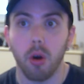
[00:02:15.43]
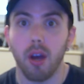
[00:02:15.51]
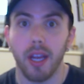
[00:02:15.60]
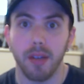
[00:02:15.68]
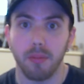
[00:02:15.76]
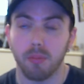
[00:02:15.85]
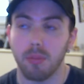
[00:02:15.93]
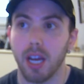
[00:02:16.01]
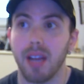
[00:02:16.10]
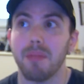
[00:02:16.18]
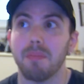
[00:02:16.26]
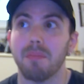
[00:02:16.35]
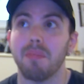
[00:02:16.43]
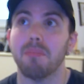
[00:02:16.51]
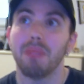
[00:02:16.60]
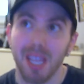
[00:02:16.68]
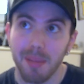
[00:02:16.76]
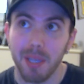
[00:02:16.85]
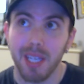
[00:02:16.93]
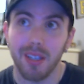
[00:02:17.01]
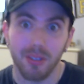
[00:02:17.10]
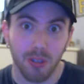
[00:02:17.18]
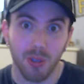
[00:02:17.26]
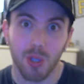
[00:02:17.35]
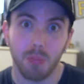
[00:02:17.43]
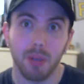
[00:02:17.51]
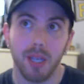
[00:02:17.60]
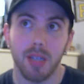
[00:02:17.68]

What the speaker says: I maybe anticipate